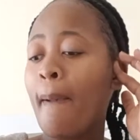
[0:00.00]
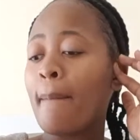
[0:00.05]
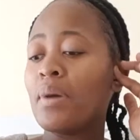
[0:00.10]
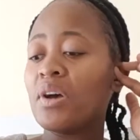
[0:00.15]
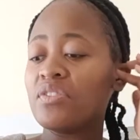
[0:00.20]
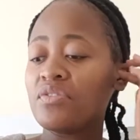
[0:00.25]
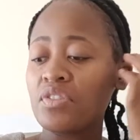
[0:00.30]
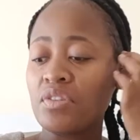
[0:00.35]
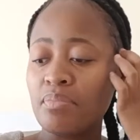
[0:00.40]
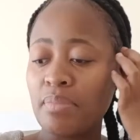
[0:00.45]

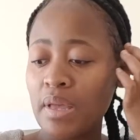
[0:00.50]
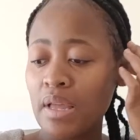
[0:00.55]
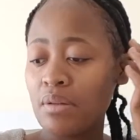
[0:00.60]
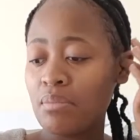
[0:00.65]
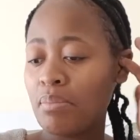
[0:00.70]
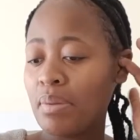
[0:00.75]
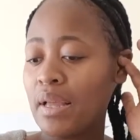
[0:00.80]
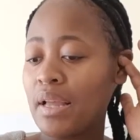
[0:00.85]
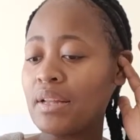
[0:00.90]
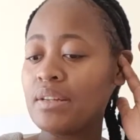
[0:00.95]
But for
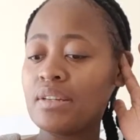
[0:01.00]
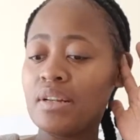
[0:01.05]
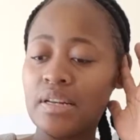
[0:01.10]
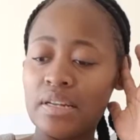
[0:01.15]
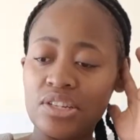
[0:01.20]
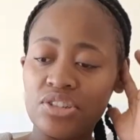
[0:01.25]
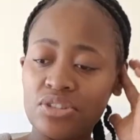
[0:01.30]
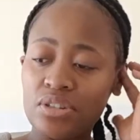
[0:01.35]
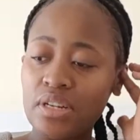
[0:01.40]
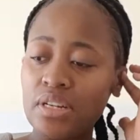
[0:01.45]
PatPat,
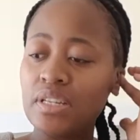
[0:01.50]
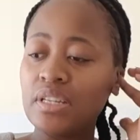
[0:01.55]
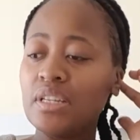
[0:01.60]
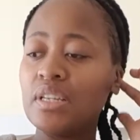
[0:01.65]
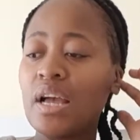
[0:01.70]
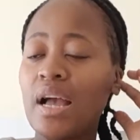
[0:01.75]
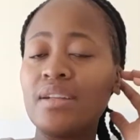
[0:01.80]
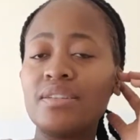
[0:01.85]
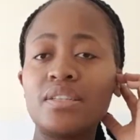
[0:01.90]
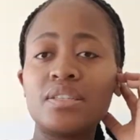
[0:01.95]

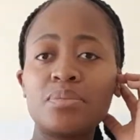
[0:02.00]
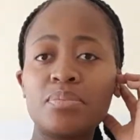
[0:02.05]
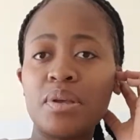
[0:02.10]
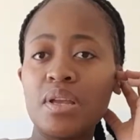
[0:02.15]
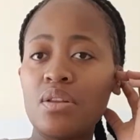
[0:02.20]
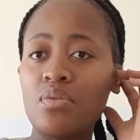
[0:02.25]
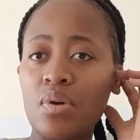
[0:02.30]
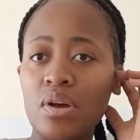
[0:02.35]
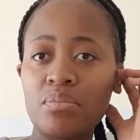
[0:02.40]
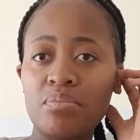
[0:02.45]
literally, I just
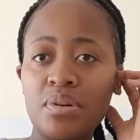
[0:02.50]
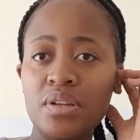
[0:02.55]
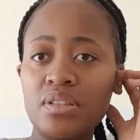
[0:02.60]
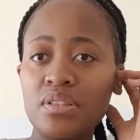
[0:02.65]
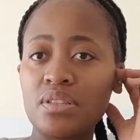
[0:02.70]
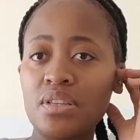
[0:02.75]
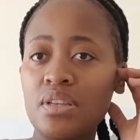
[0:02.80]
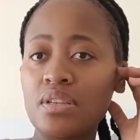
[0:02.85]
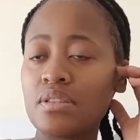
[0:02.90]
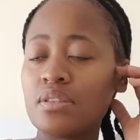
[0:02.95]
paid
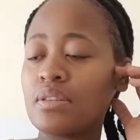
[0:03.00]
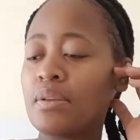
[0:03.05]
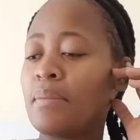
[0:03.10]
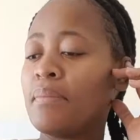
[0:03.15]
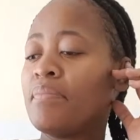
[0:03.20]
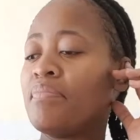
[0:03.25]
1.6